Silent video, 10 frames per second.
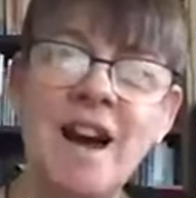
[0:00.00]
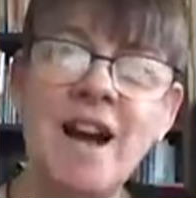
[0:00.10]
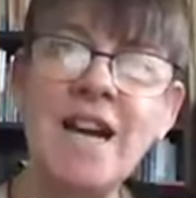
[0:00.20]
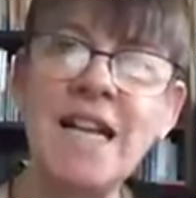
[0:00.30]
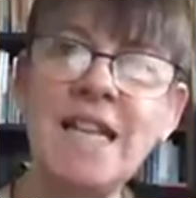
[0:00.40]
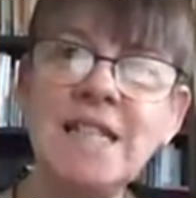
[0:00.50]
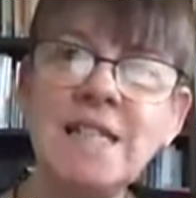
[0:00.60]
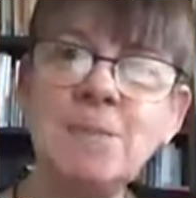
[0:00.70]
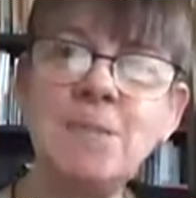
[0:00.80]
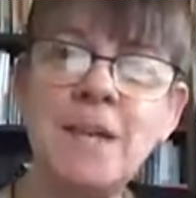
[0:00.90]
I
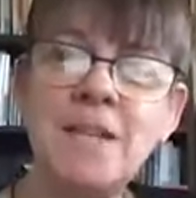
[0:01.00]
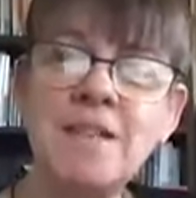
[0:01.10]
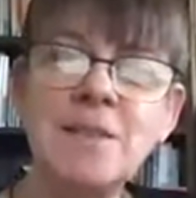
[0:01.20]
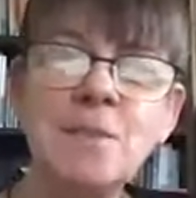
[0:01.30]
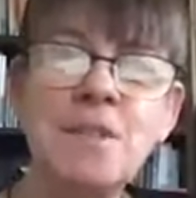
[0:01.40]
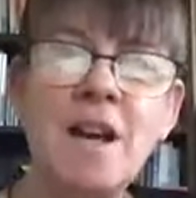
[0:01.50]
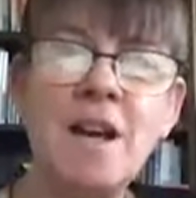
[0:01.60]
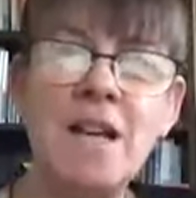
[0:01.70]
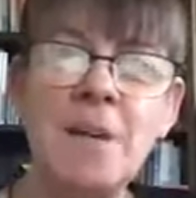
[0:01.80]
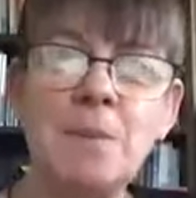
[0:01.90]
spent some
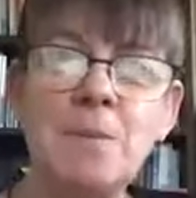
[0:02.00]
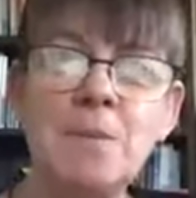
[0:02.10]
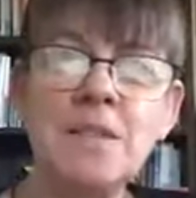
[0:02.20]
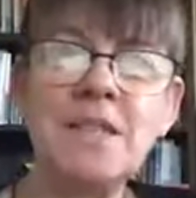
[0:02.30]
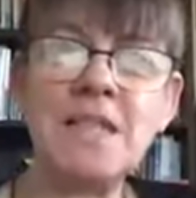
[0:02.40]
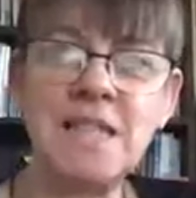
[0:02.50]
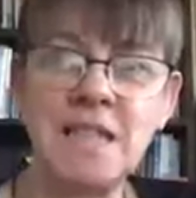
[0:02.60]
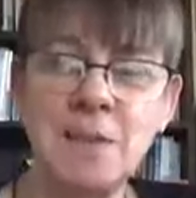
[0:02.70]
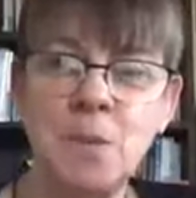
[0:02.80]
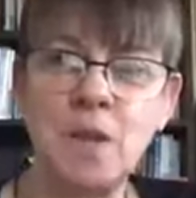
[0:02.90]
time
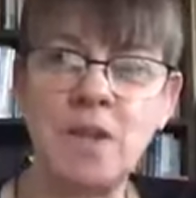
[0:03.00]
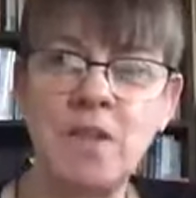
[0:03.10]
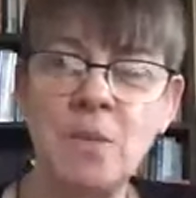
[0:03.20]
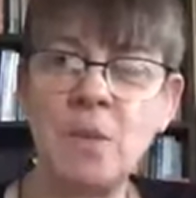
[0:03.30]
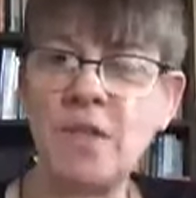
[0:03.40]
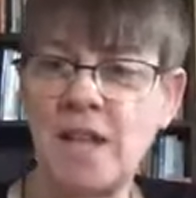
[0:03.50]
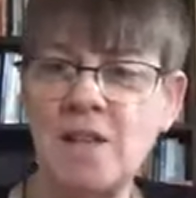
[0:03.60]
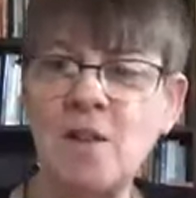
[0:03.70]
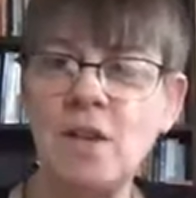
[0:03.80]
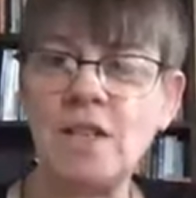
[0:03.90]
sitting with
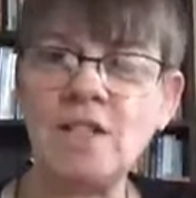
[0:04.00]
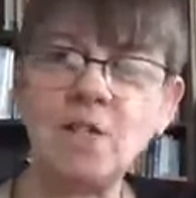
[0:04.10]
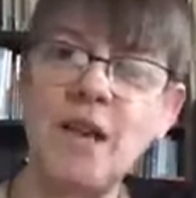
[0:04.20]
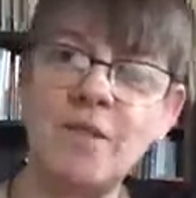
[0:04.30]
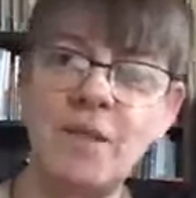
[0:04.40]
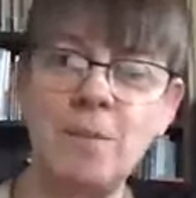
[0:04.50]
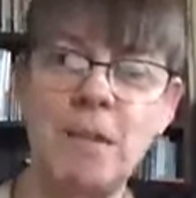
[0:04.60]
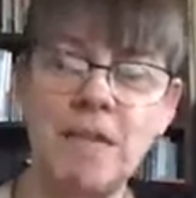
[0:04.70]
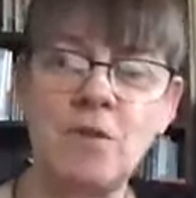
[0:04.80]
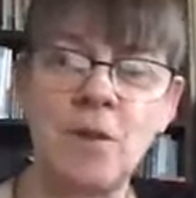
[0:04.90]
that knowledge of having
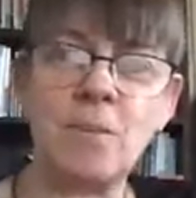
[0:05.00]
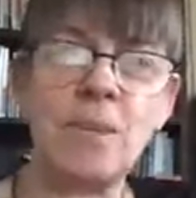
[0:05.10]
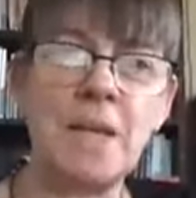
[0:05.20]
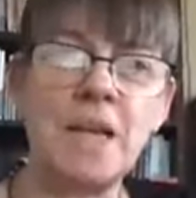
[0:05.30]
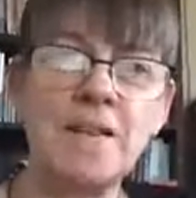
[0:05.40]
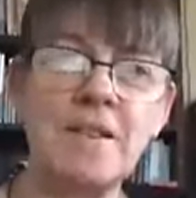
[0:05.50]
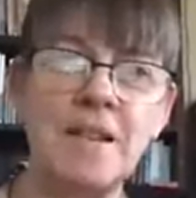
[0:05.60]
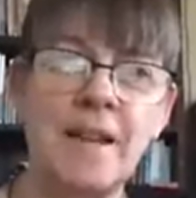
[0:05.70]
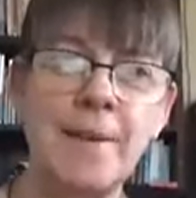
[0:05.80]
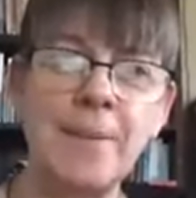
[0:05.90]
been grumpy
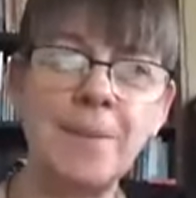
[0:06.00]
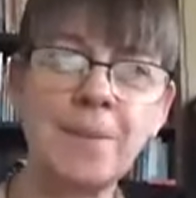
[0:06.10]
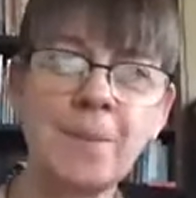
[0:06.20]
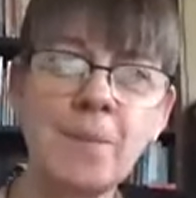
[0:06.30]
yesterday,